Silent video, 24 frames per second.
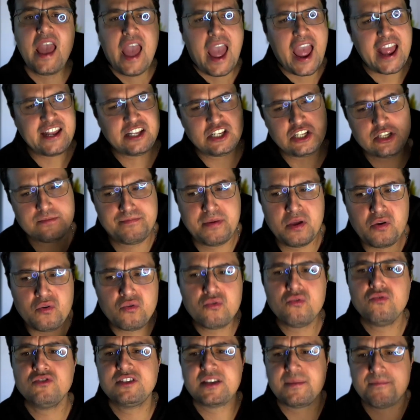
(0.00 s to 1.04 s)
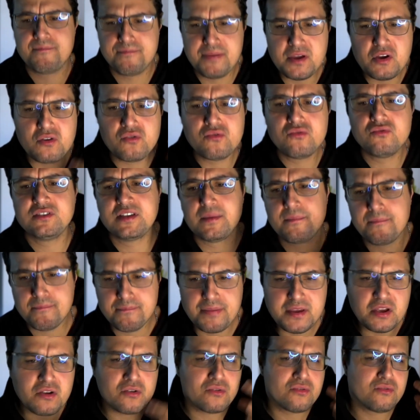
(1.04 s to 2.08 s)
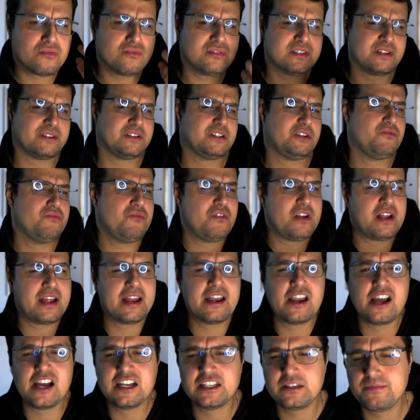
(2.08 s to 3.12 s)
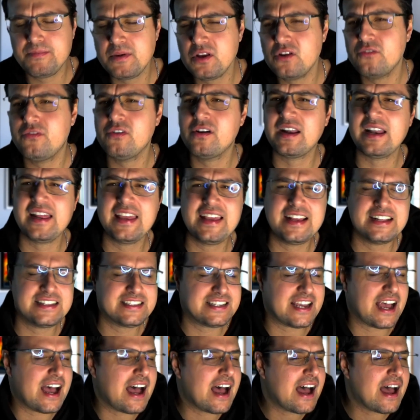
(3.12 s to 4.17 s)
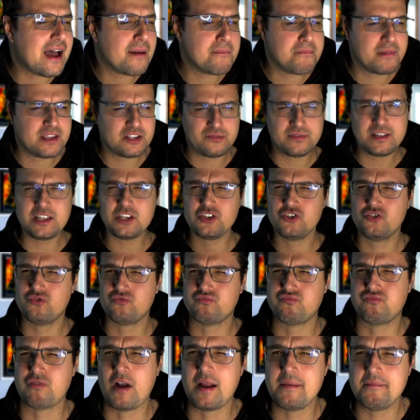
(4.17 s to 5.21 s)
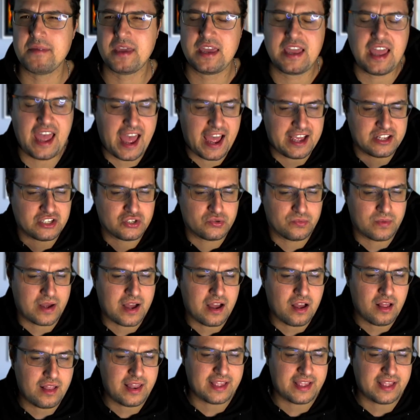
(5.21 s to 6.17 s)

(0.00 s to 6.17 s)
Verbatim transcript: It just builds and builds and builds. There's a really nice beautiful clean guitar mixed with the drumming as well.